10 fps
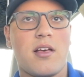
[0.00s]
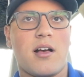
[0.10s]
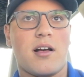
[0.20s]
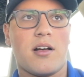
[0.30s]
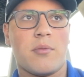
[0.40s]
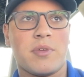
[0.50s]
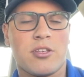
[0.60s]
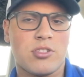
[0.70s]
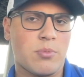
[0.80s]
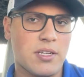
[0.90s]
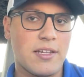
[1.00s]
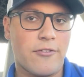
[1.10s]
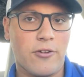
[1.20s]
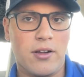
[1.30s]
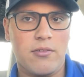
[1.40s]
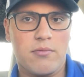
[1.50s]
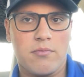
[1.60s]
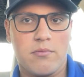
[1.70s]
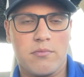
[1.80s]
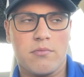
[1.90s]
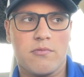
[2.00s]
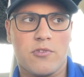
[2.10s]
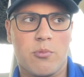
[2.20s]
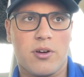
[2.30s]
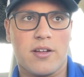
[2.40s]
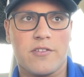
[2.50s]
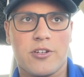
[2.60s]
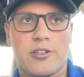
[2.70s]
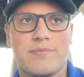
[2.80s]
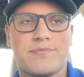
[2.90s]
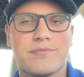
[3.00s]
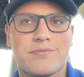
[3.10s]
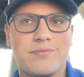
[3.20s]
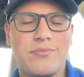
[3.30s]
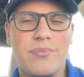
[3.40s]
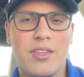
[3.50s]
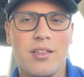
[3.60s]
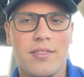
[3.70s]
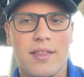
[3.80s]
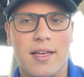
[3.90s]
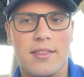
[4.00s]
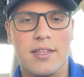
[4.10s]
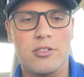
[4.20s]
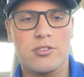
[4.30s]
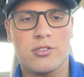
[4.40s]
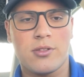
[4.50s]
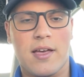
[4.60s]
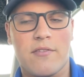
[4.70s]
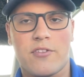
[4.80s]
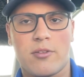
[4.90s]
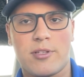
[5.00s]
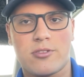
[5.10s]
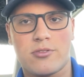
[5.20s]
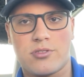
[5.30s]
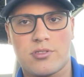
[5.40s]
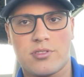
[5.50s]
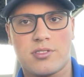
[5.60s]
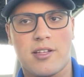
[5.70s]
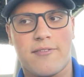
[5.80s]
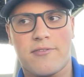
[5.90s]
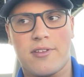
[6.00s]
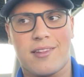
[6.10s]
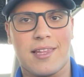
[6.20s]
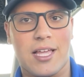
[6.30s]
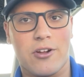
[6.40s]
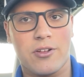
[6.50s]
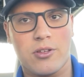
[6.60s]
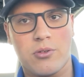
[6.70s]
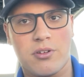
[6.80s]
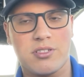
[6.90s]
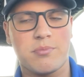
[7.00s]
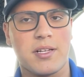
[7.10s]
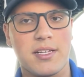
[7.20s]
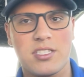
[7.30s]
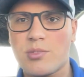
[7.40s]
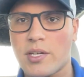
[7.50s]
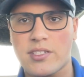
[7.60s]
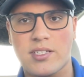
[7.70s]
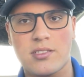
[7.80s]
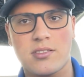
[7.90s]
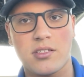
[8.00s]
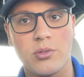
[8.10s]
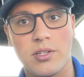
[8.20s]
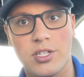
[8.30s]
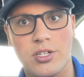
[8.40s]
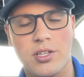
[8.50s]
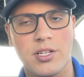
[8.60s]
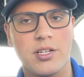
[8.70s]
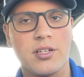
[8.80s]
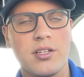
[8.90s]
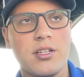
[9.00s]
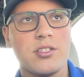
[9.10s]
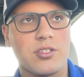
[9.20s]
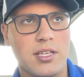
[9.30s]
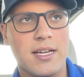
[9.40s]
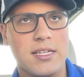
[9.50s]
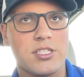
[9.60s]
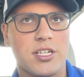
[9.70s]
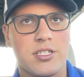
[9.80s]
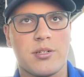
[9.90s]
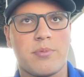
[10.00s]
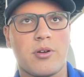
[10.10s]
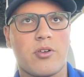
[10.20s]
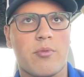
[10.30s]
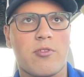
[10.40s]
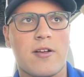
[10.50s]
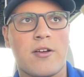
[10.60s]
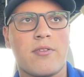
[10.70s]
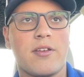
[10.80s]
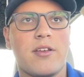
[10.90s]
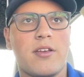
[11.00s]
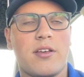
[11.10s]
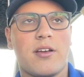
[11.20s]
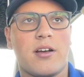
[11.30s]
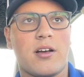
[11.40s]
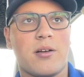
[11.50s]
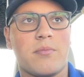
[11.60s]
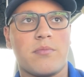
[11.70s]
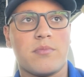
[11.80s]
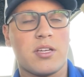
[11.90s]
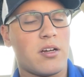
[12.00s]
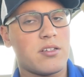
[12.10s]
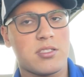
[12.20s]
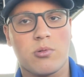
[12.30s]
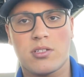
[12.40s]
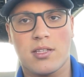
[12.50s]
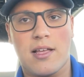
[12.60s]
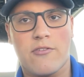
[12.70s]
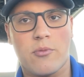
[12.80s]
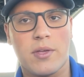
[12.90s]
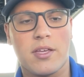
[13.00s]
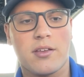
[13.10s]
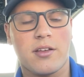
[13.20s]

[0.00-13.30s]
It used to be different from what I've heard, that they used to do that fundamentals stuff later in the course, but it just makes sense to do it earlier. So they kind of changed their program around. It honestly works a lot for me.